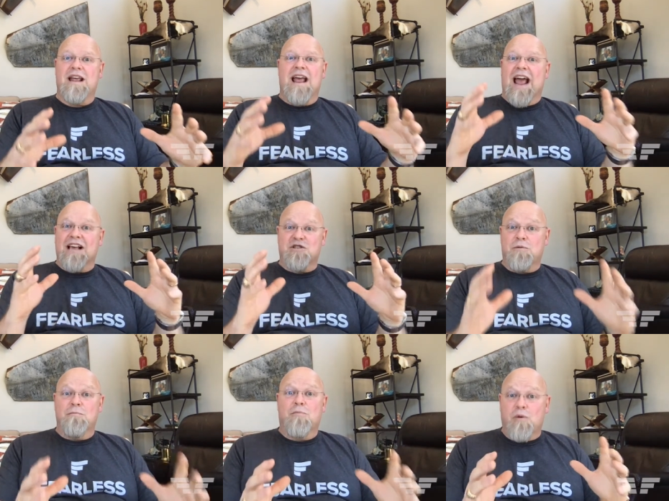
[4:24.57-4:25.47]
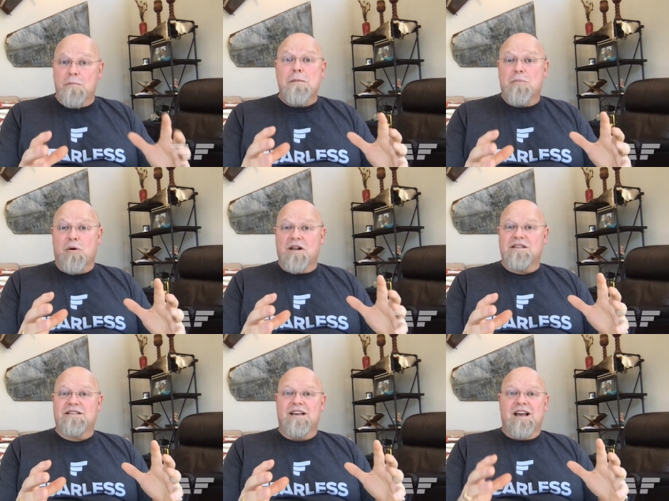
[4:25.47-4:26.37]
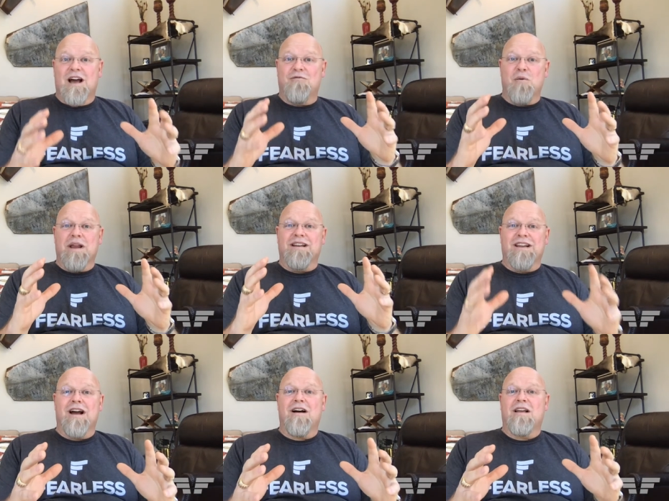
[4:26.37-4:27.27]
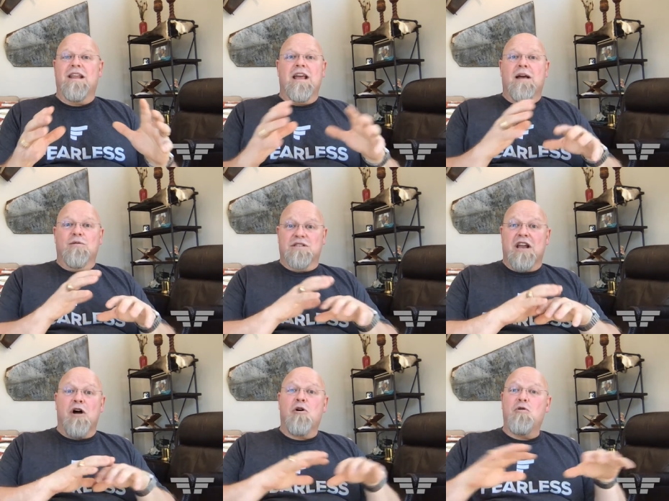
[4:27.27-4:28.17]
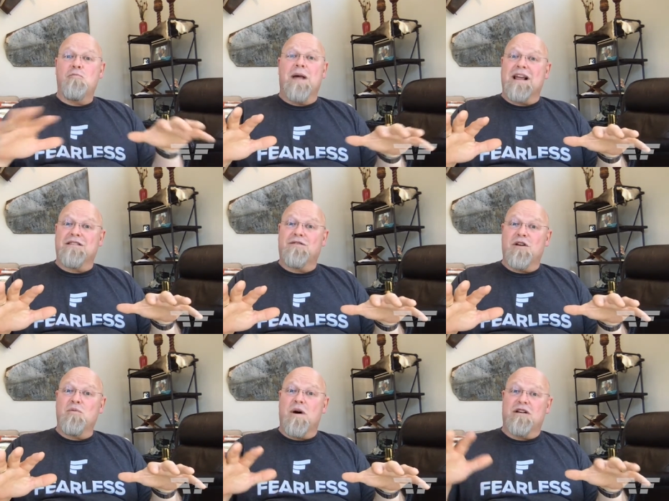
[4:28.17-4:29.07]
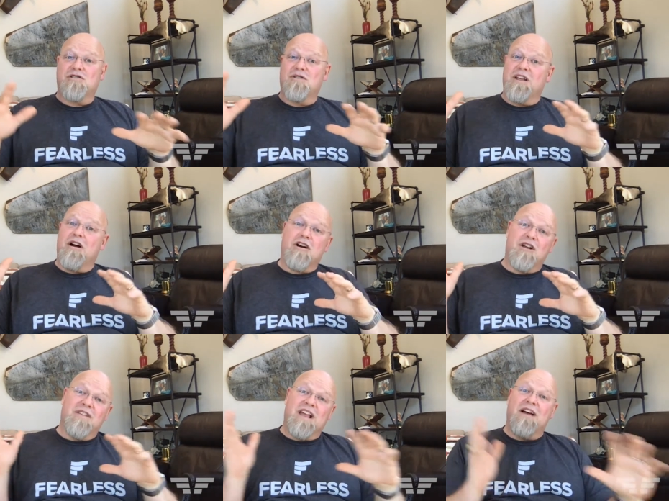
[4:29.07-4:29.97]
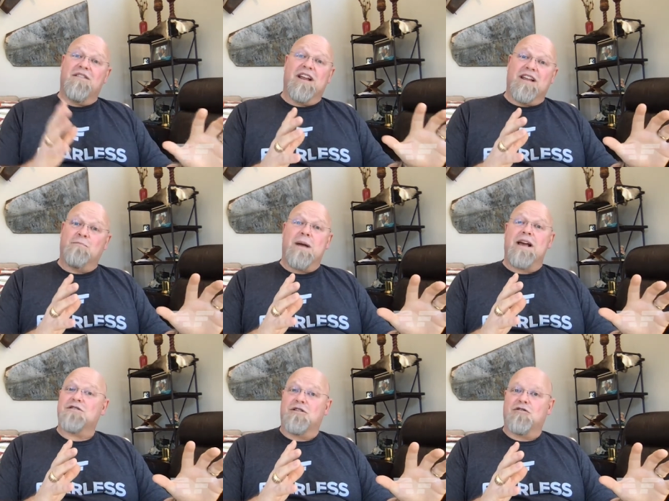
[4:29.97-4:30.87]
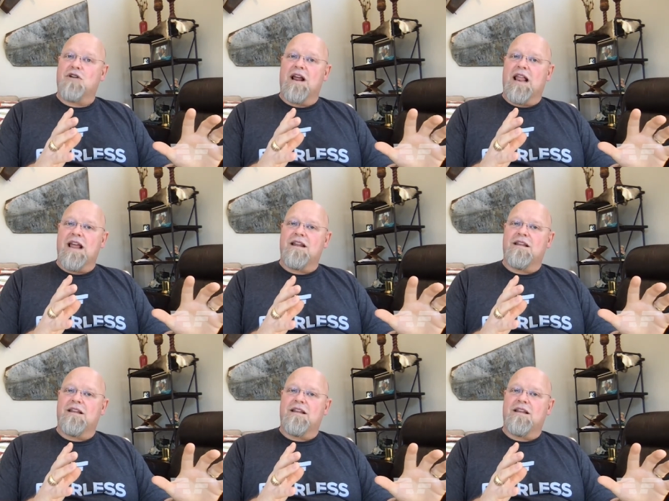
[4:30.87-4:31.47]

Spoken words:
as a remembrance of when God was going to hold back the floodwaters so the Ark of the Covenant could pass on dry land.